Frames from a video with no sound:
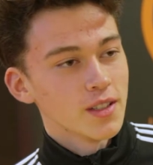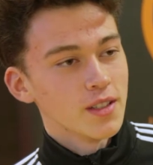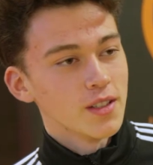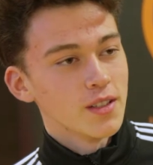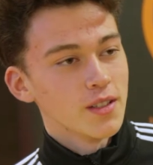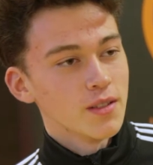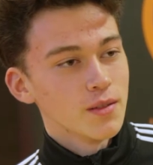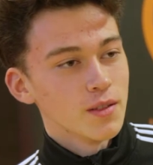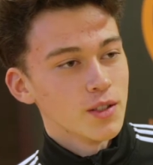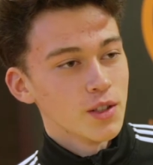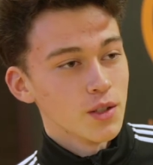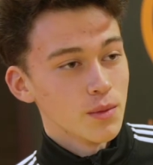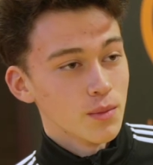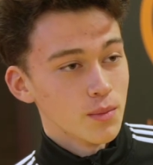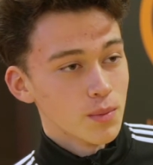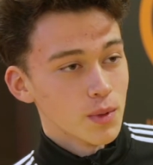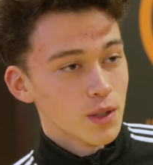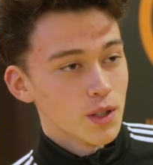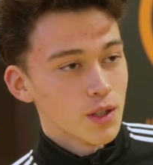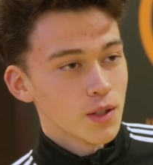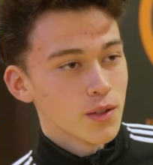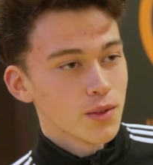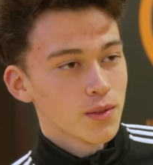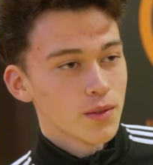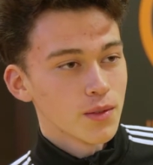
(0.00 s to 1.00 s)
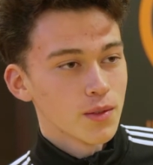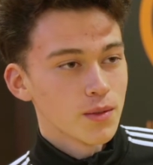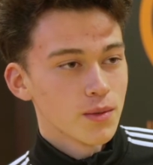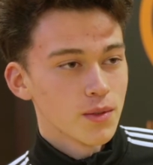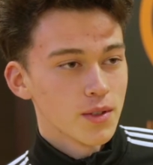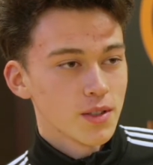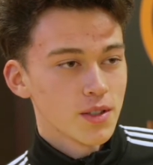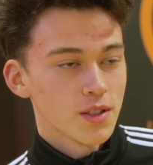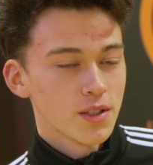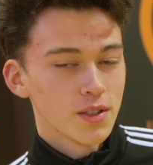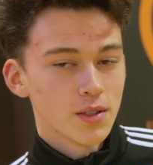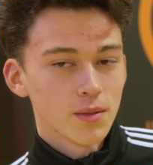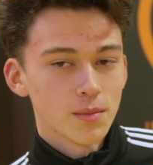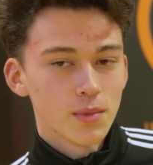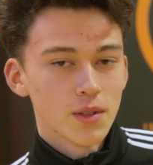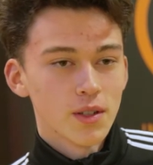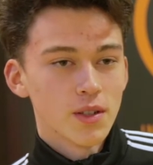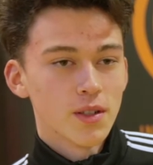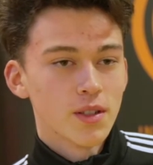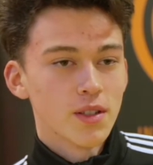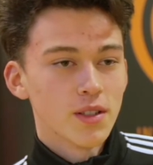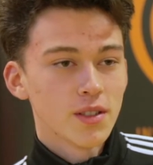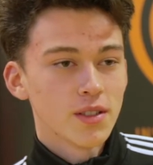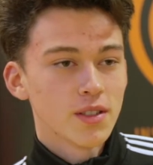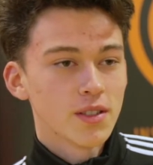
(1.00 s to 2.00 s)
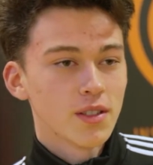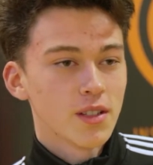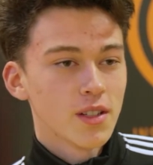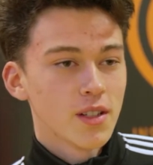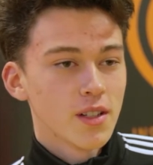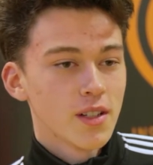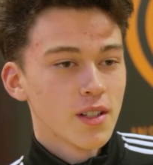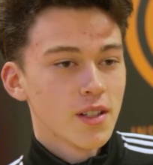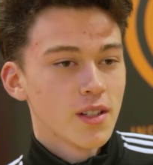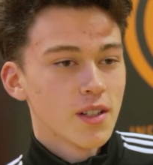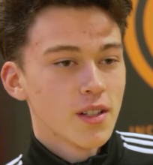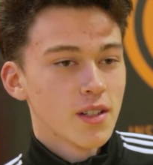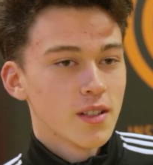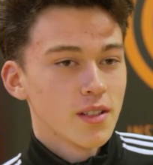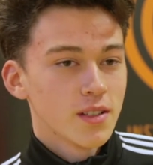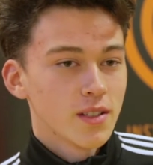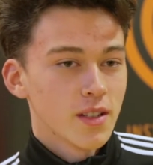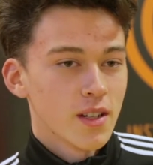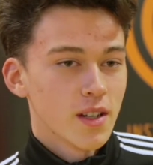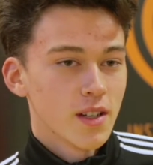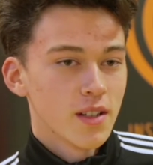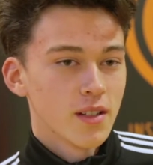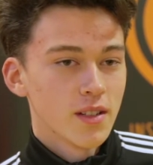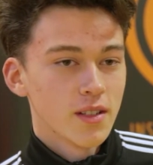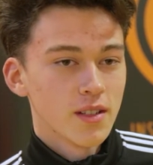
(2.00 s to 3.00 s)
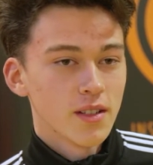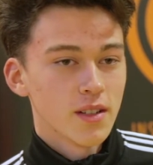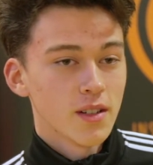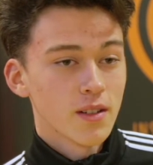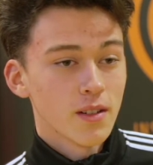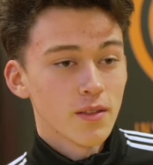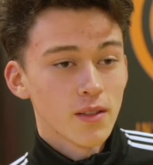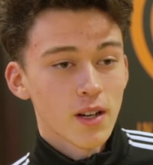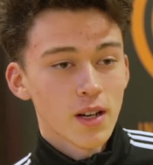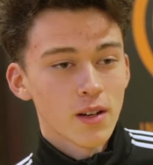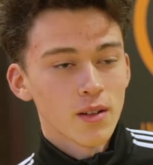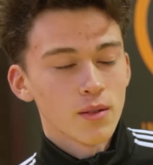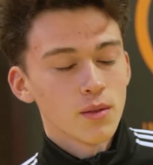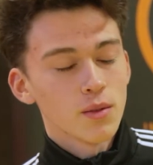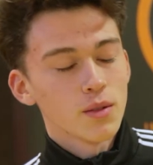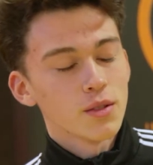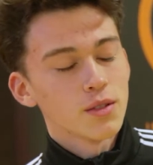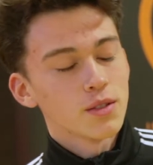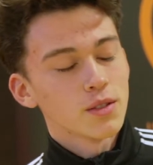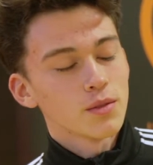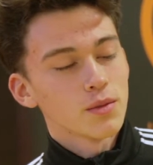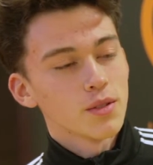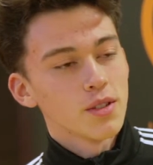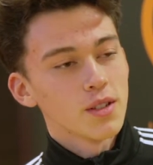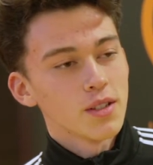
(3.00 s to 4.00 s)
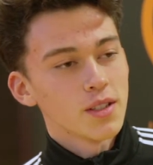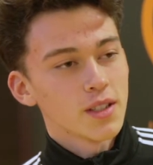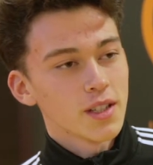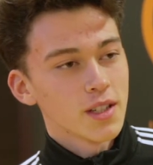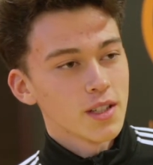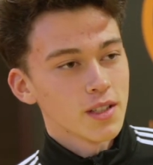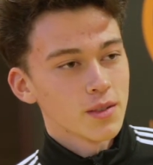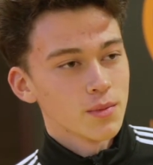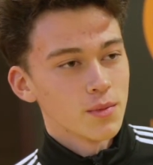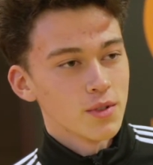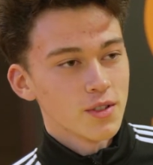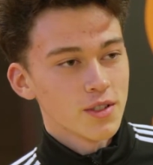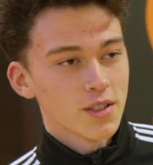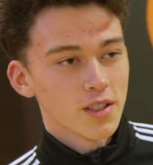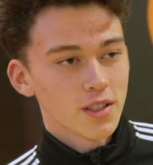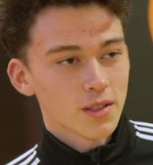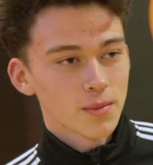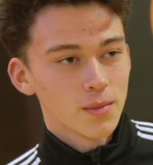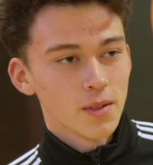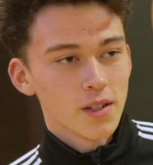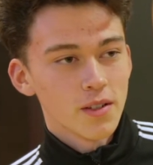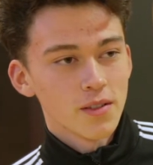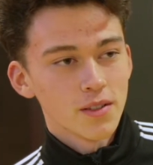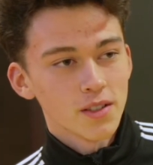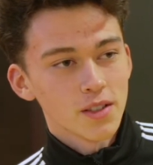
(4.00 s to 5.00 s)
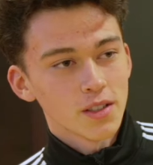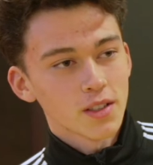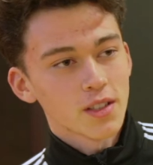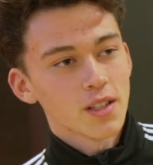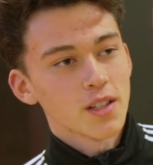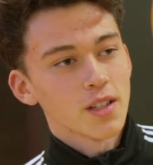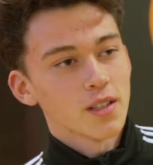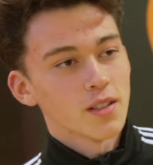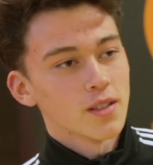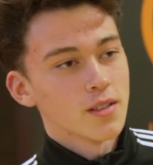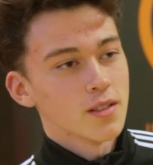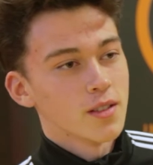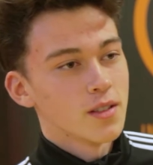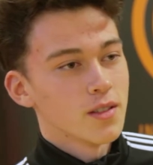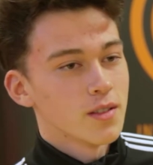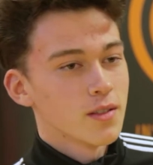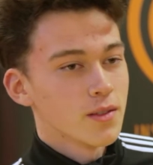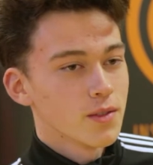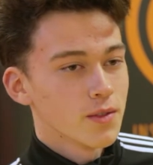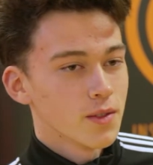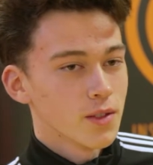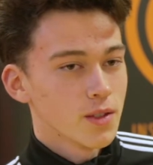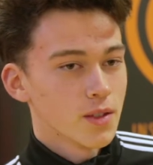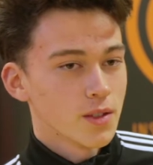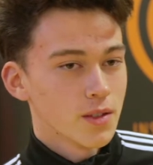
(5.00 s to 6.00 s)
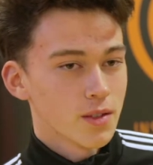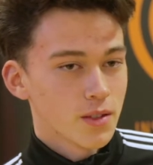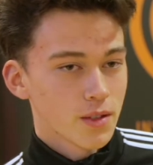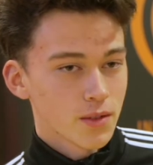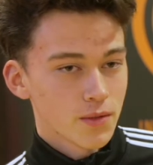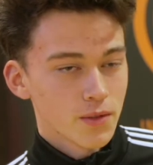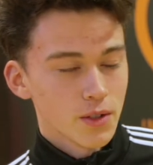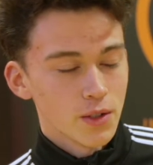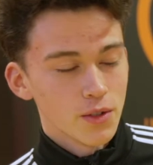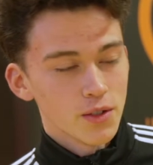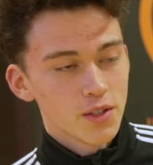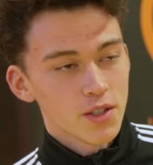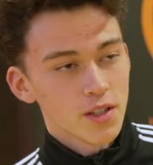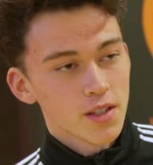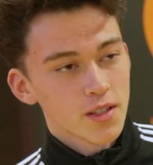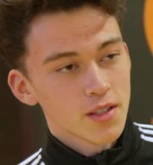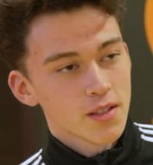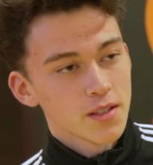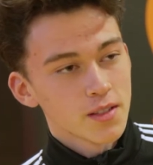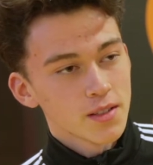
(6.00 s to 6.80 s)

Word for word: can do both which is a bonus and i always wanted to get as much experience as I could for the future.